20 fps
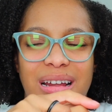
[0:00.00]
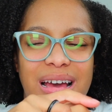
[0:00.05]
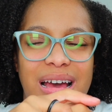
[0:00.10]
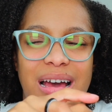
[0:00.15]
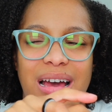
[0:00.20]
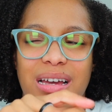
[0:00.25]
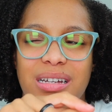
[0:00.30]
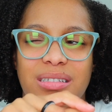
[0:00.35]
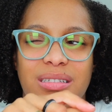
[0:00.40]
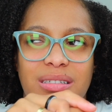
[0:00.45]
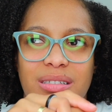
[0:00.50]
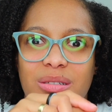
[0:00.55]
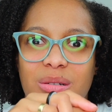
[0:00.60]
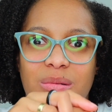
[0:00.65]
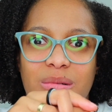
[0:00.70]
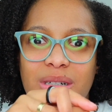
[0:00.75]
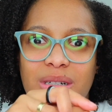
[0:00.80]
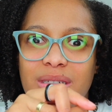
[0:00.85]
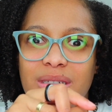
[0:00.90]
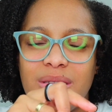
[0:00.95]
I just
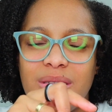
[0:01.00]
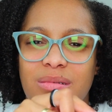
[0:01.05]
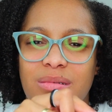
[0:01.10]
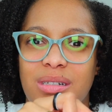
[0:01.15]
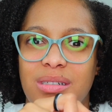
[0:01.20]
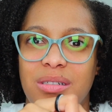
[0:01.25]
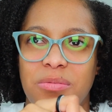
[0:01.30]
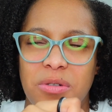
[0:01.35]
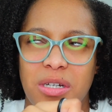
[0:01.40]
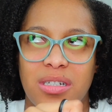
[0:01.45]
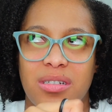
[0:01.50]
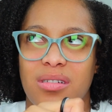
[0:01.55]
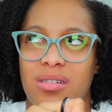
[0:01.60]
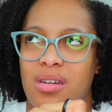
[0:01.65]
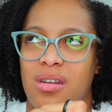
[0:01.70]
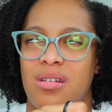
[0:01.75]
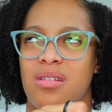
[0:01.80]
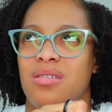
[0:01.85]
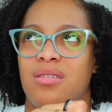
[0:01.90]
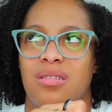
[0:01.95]
don't want to do the deep
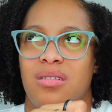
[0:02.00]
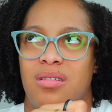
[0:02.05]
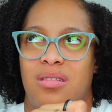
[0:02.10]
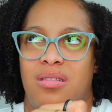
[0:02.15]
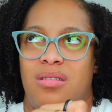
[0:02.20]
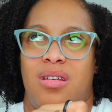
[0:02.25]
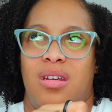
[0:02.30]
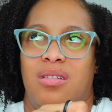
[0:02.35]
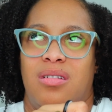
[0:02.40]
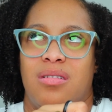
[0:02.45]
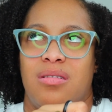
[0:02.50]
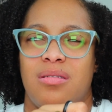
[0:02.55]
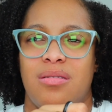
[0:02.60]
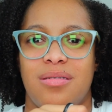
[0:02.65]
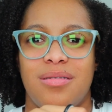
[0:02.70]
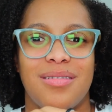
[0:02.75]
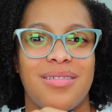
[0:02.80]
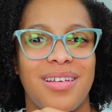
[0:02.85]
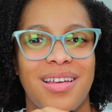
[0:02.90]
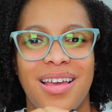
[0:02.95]
conditioning session.